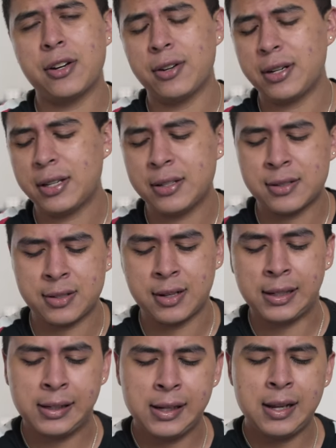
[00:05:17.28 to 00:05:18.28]
here it is
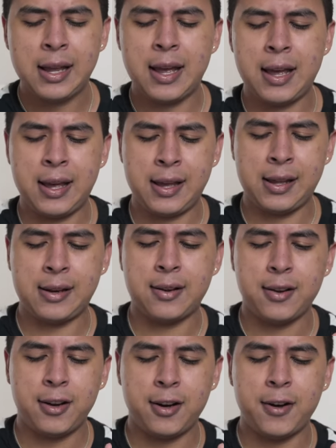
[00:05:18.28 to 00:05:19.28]
and
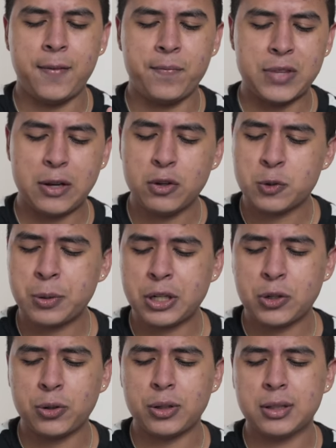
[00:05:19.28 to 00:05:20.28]
um, it was pretty
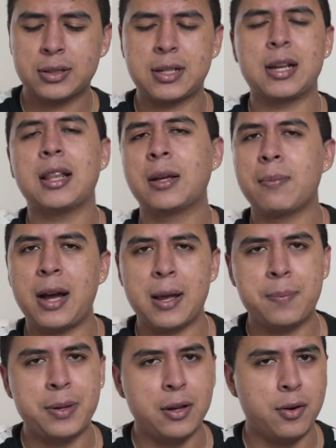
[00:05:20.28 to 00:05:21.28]
cool. It's kind of like
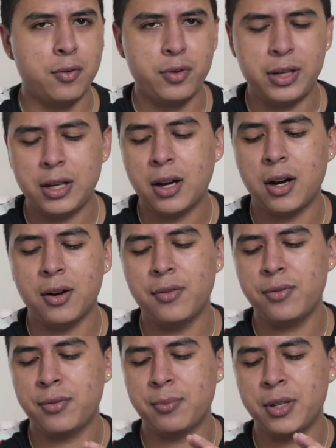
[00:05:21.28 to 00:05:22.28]
my POV
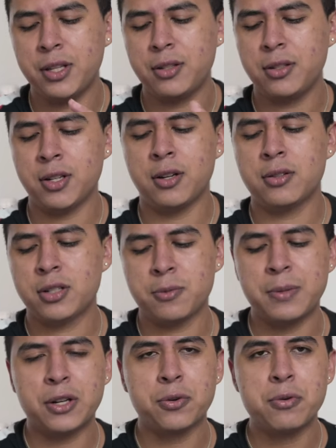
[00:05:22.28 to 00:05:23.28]
of me, you know,
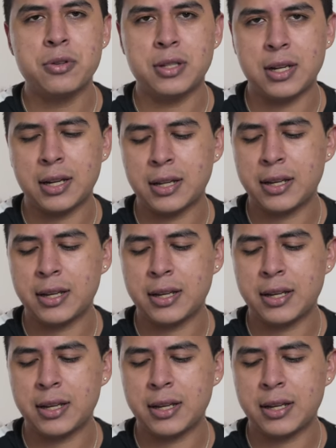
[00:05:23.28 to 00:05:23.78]
just me cruising, I